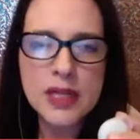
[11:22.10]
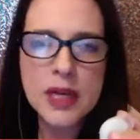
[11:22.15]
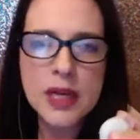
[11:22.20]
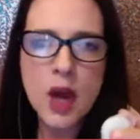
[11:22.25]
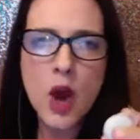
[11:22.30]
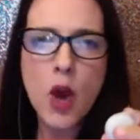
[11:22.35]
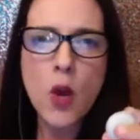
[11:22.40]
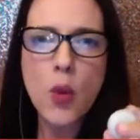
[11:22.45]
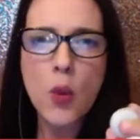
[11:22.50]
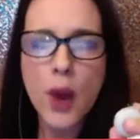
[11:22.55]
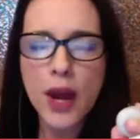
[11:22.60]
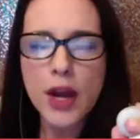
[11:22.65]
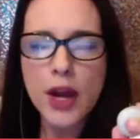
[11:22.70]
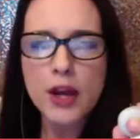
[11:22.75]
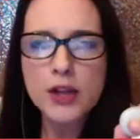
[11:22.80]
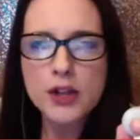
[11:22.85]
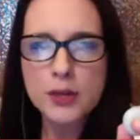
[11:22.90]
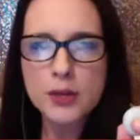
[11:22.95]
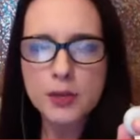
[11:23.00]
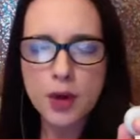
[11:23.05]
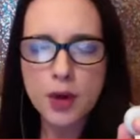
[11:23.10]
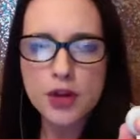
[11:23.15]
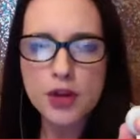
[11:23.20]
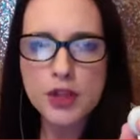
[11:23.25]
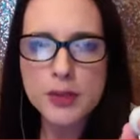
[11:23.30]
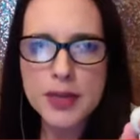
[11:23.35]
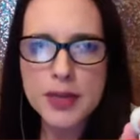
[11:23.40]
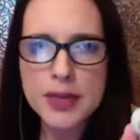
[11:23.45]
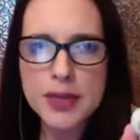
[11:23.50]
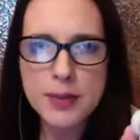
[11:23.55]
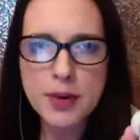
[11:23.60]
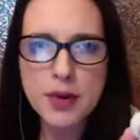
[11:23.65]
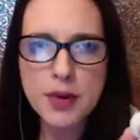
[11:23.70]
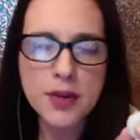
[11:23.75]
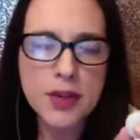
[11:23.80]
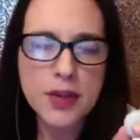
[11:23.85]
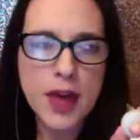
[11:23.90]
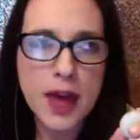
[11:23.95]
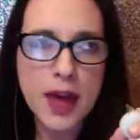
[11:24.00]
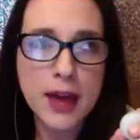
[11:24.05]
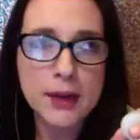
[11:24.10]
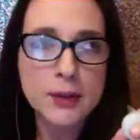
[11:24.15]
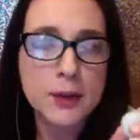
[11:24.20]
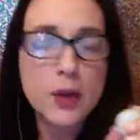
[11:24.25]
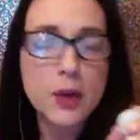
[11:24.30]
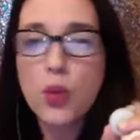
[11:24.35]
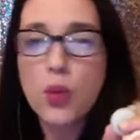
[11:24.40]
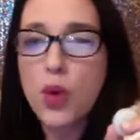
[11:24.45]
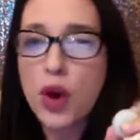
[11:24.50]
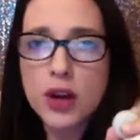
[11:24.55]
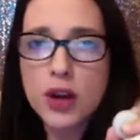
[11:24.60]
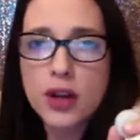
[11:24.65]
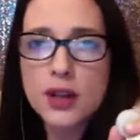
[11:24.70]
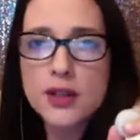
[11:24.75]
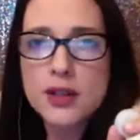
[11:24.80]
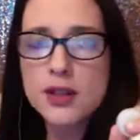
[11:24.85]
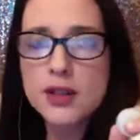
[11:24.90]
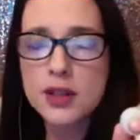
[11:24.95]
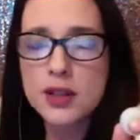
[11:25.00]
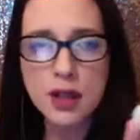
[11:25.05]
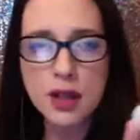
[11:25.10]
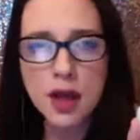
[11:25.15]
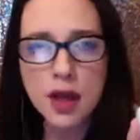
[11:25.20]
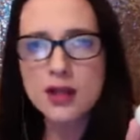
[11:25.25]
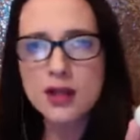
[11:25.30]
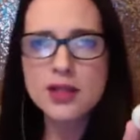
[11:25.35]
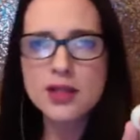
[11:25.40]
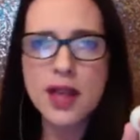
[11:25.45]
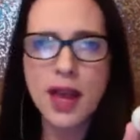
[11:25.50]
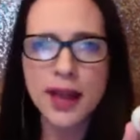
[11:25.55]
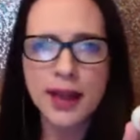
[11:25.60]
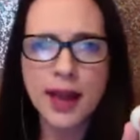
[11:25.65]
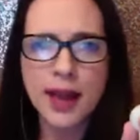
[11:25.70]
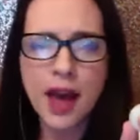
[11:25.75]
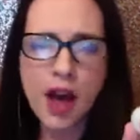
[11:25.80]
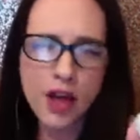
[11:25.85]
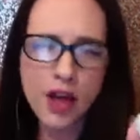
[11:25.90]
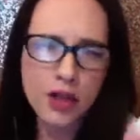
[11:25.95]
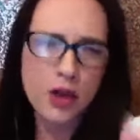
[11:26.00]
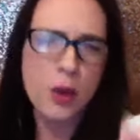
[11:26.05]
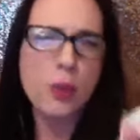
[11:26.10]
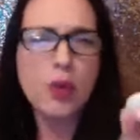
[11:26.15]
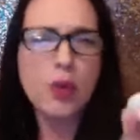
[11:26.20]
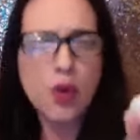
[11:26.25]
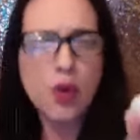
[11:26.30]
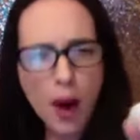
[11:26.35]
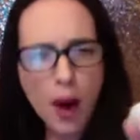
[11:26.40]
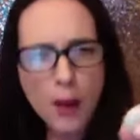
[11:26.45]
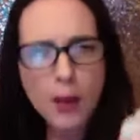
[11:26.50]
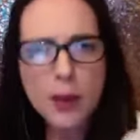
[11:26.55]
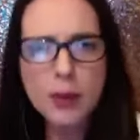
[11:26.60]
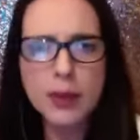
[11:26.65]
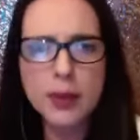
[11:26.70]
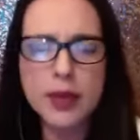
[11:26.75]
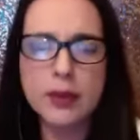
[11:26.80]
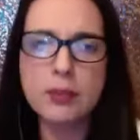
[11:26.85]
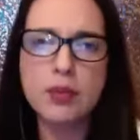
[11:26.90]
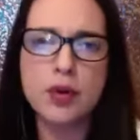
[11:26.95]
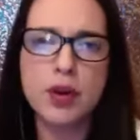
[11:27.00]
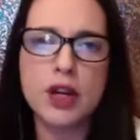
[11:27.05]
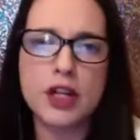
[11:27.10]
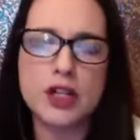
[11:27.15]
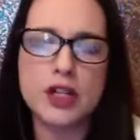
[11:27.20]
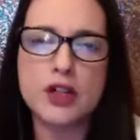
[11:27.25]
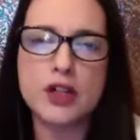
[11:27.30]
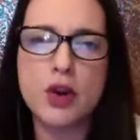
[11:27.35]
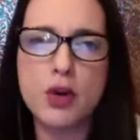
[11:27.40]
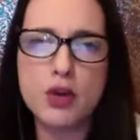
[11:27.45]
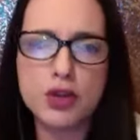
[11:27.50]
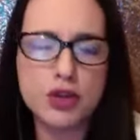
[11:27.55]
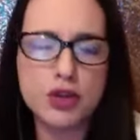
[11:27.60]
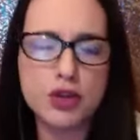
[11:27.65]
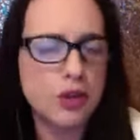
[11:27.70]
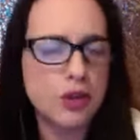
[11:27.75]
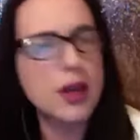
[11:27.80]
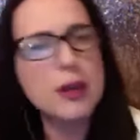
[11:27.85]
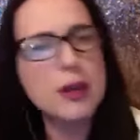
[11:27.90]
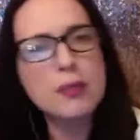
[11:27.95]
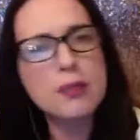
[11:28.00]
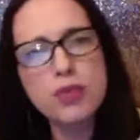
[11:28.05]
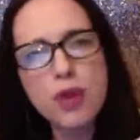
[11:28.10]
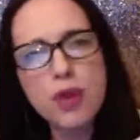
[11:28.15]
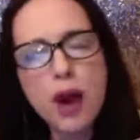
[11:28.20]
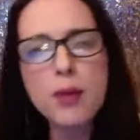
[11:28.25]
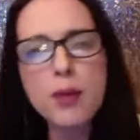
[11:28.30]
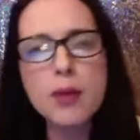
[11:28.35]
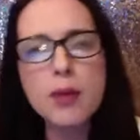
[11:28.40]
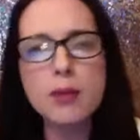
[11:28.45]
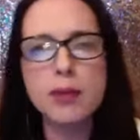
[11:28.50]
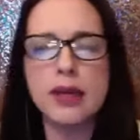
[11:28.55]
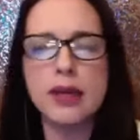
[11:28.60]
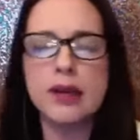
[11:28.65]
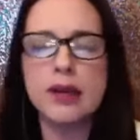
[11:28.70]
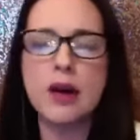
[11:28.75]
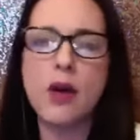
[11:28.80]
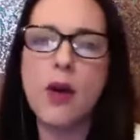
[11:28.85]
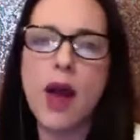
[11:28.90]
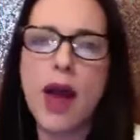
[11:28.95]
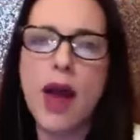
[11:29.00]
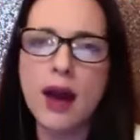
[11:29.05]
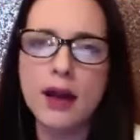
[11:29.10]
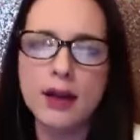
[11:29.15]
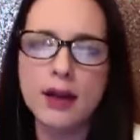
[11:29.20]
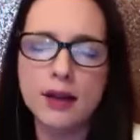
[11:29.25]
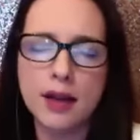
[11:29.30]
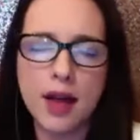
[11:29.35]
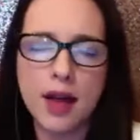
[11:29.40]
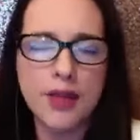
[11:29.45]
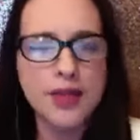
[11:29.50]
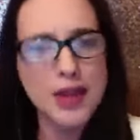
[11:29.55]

Where do most people that work in salons hang out? They're probably pretty social. They probably go out a lot.